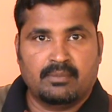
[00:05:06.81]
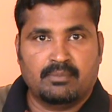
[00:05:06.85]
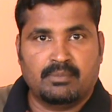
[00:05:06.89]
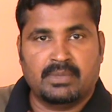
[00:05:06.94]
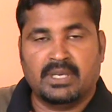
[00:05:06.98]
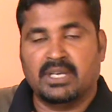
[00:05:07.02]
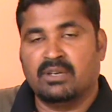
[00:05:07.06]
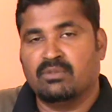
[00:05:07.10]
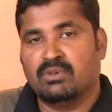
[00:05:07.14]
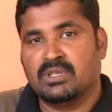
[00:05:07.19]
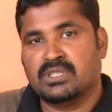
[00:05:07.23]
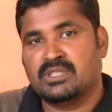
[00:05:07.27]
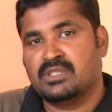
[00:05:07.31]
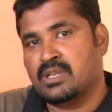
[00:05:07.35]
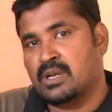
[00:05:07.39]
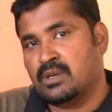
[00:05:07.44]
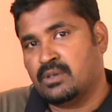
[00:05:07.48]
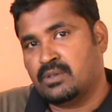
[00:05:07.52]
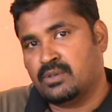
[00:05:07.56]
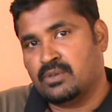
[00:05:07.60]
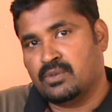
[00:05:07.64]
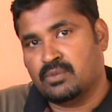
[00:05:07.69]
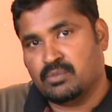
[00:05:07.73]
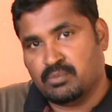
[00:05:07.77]
BHEL was
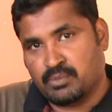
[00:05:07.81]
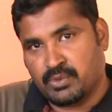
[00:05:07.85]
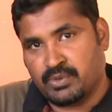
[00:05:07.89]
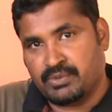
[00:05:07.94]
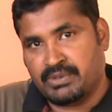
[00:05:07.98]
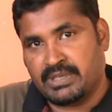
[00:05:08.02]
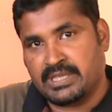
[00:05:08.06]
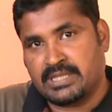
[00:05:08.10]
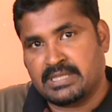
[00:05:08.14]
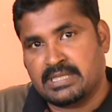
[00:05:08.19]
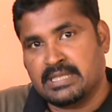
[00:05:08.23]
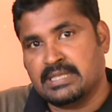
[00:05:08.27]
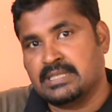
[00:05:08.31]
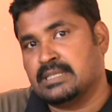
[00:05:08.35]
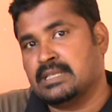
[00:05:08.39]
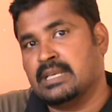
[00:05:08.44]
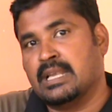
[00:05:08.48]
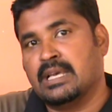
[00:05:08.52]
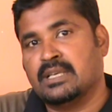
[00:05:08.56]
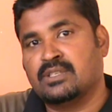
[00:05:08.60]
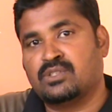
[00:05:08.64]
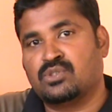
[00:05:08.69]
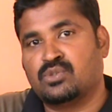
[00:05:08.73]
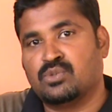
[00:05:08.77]
not moving since
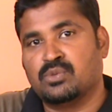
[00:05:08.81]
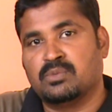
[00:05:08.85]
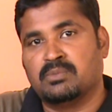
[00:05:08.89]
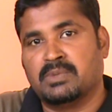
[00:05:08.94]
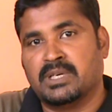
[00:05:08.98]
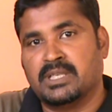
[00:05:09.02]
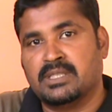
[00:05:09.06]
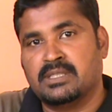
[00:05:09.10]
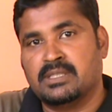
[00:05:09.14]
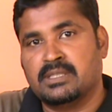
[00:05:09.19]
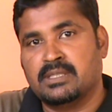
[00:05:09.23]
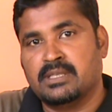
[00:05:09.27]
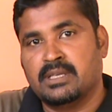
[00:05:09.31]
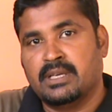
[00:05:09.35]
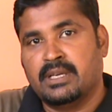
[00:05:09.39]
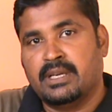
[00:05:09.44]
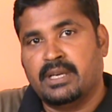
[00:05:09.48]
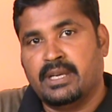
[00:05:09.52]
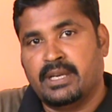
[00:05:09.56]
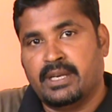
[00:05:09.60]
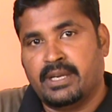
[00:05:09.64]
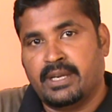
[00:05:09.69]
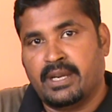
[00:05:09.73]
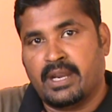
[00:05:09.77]
last 2 months,
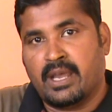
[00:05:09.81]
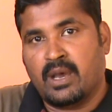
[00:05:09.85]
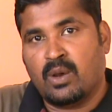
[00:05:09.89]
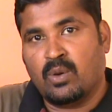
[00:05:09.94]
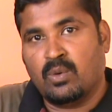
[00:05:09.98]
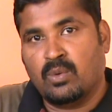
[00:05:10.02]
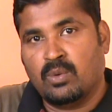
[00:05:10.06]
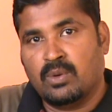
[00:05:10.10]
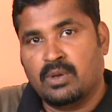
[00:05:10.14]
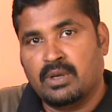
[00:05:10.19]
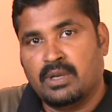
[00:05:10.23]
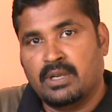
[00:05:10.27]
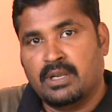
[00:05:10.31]
and now